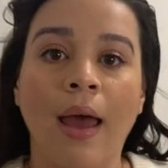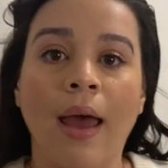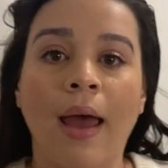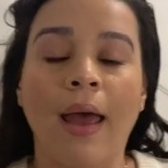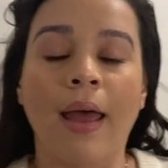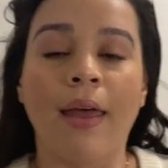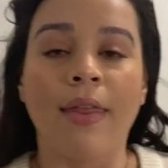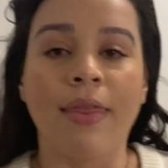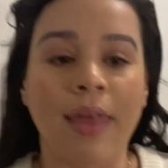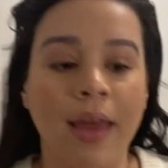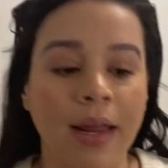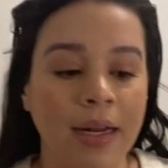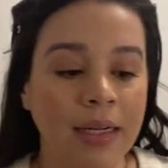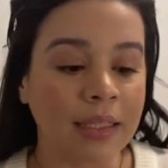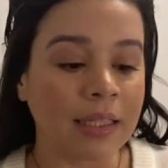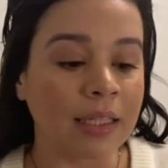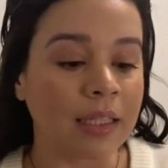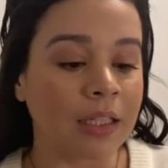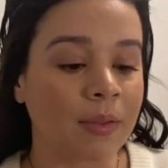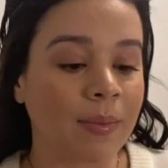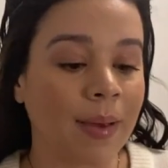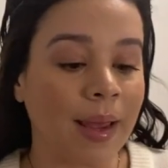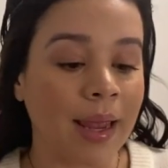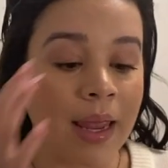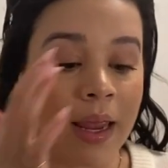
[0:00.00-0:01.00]
And then
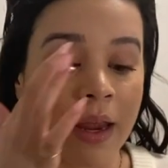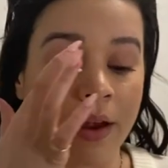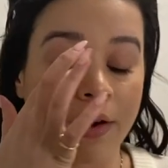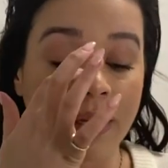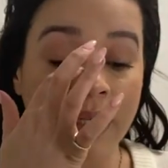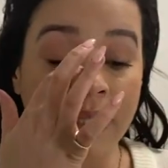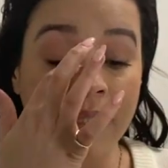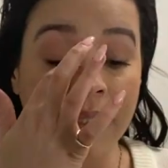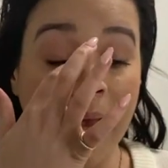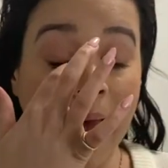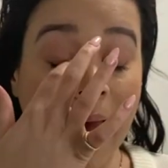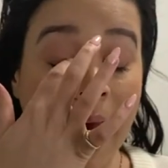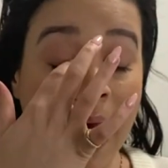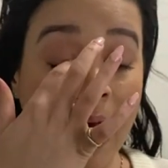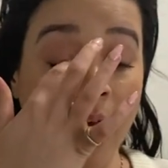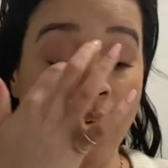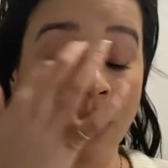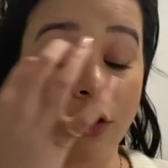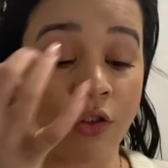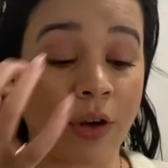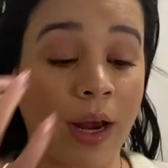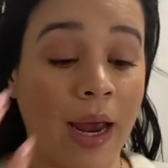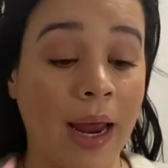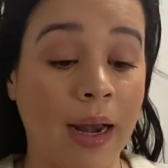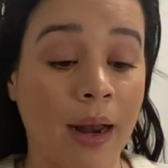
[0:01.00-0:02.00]
since my hair is
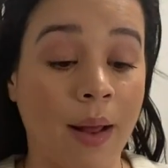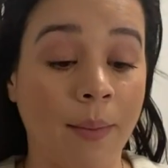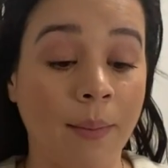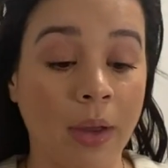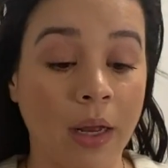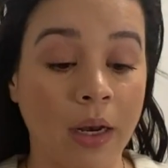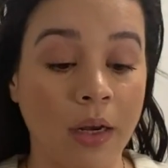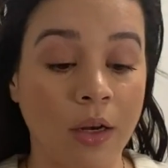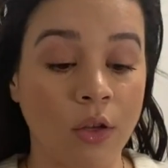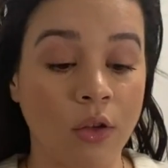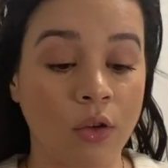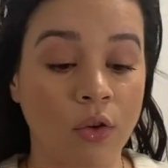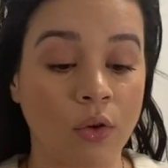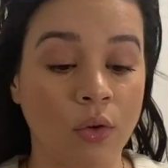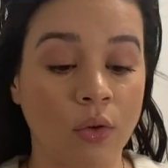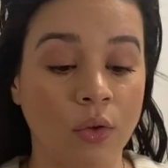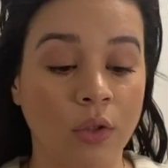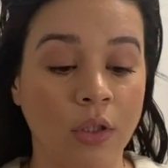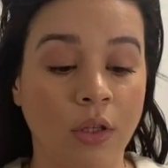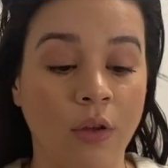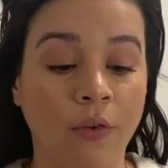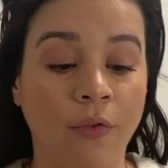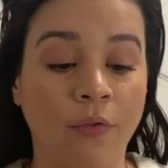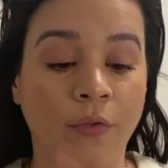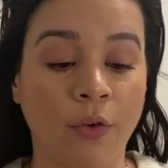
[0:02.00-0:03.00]
towel dried, I'm gonna use
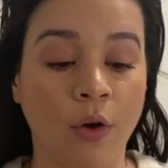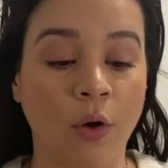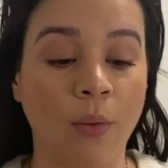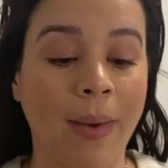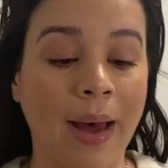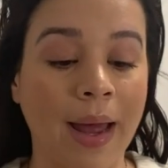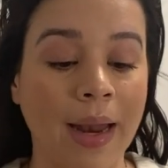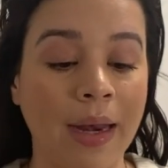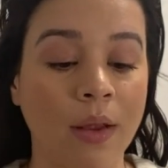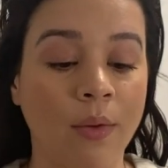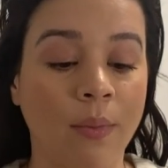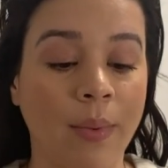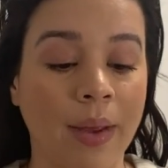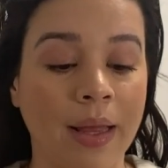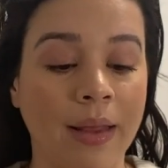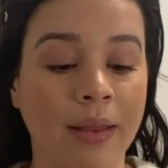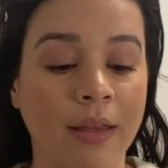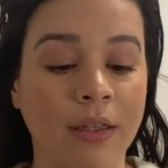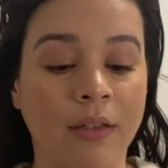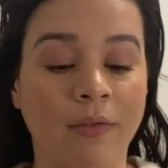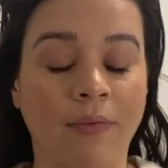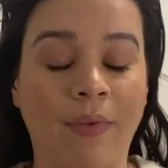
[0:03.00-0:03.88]
the Full Body Weightless